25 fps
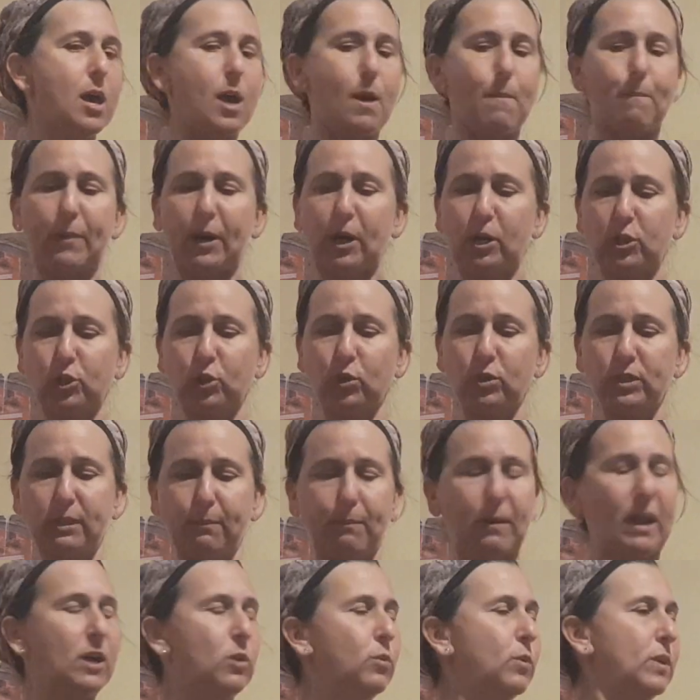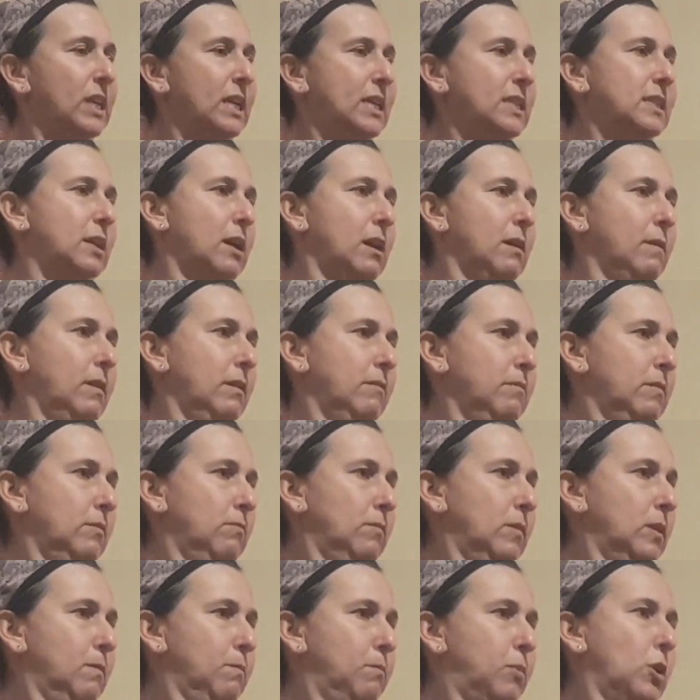but I was also playing with these
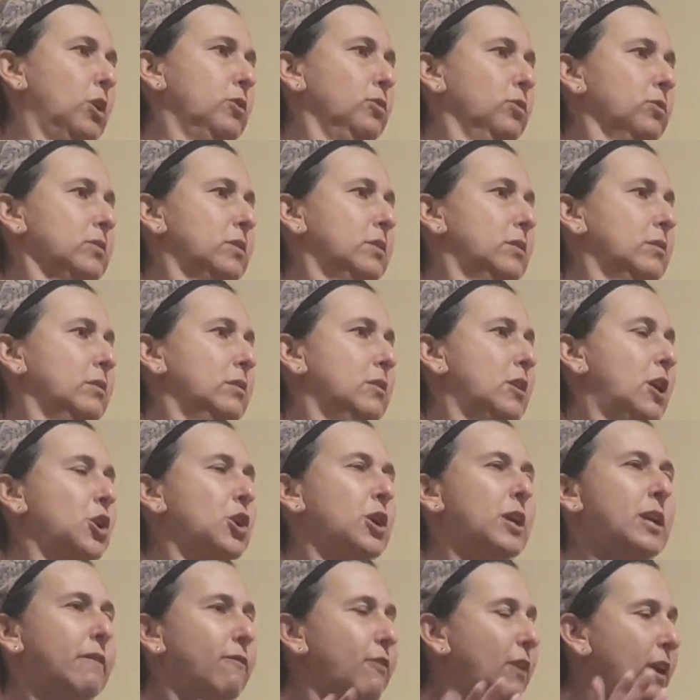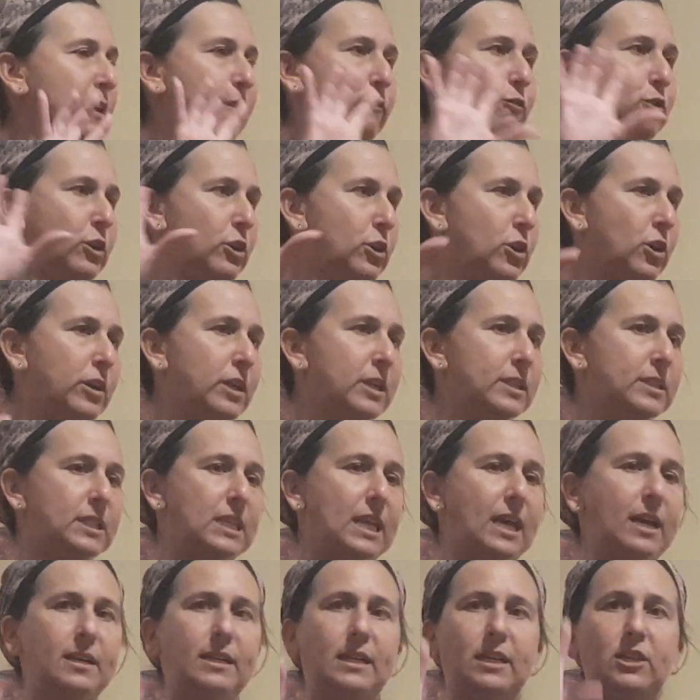bottles. I don't know if any of you noticed
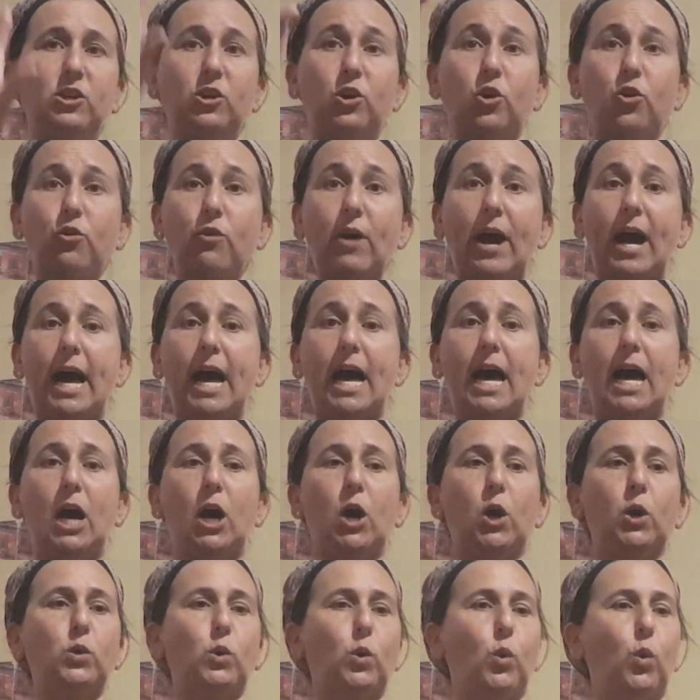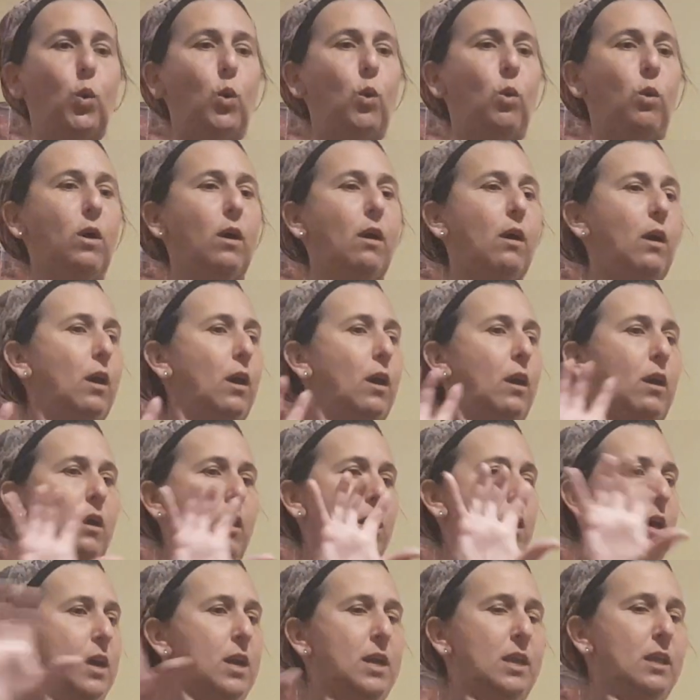that in the crowd or
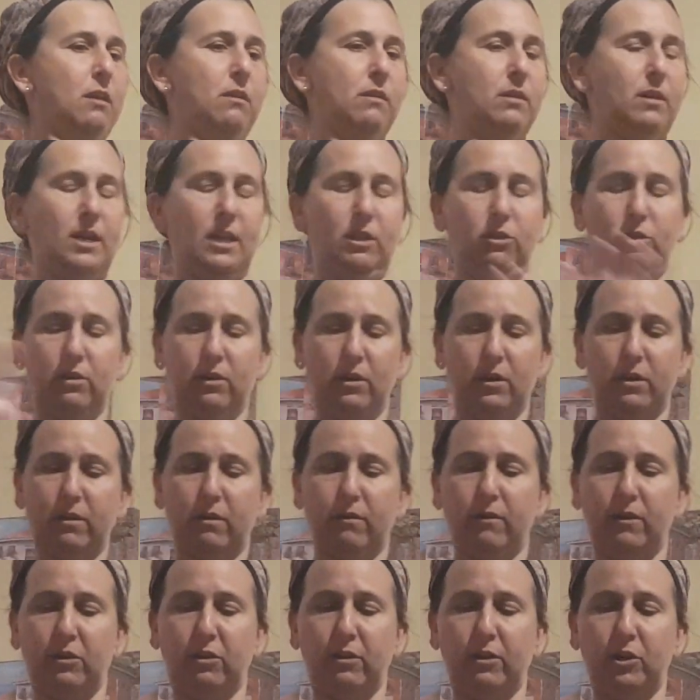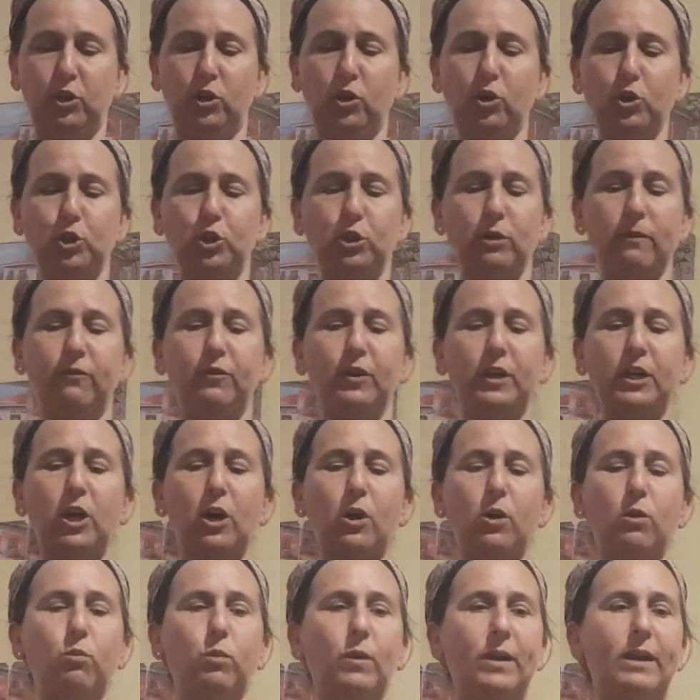in the YouTube
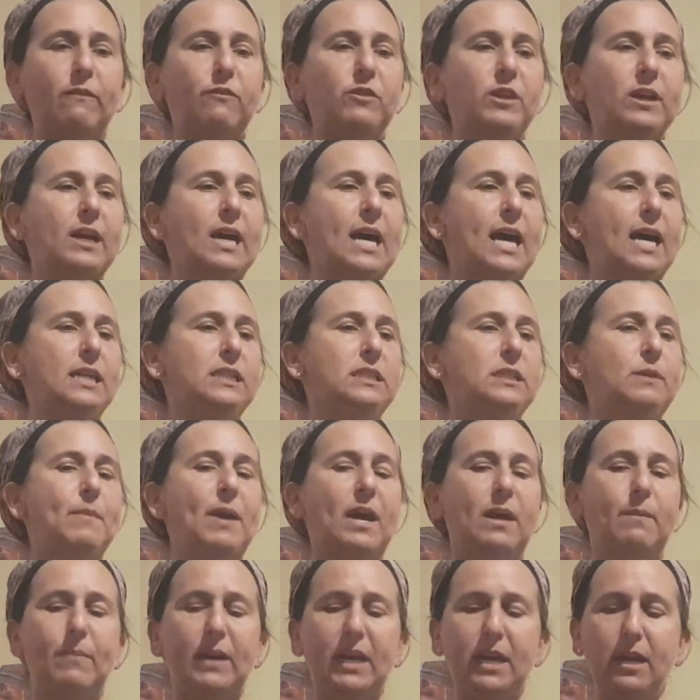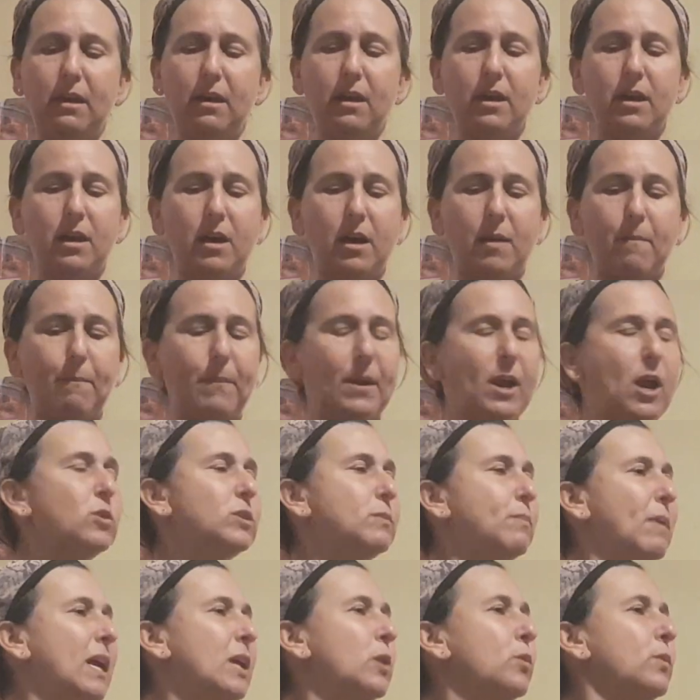video, whatever the case may be, but I
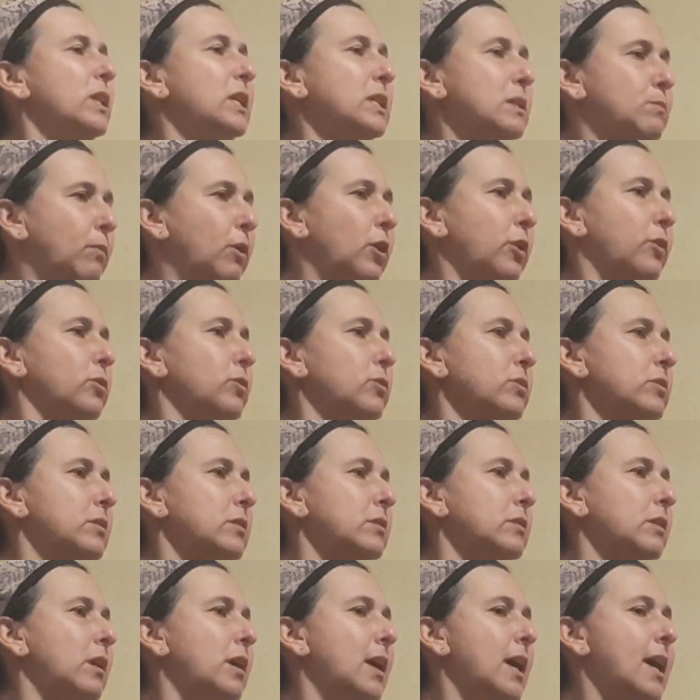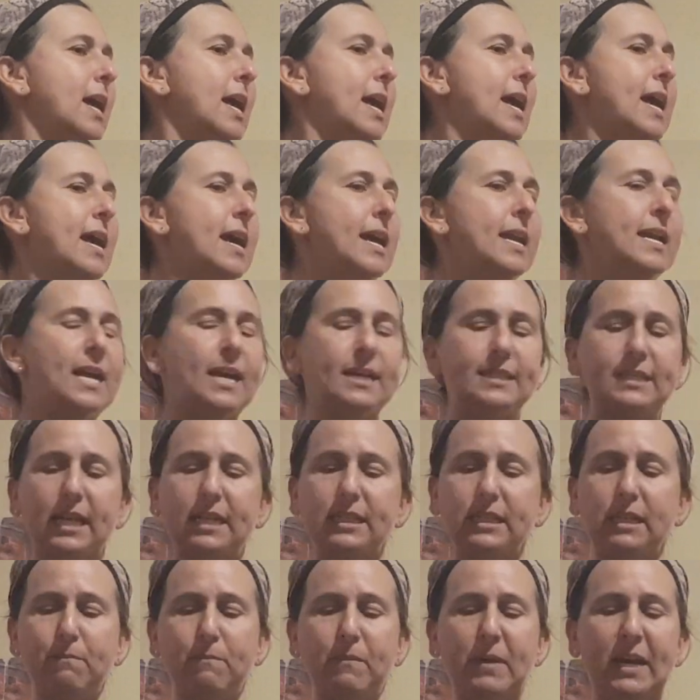was playing with these bottles. Now, it
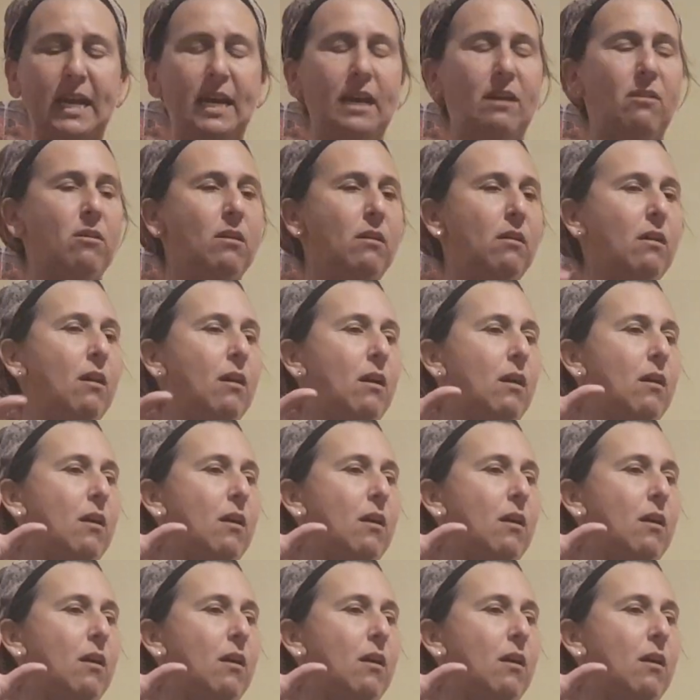doesn't mean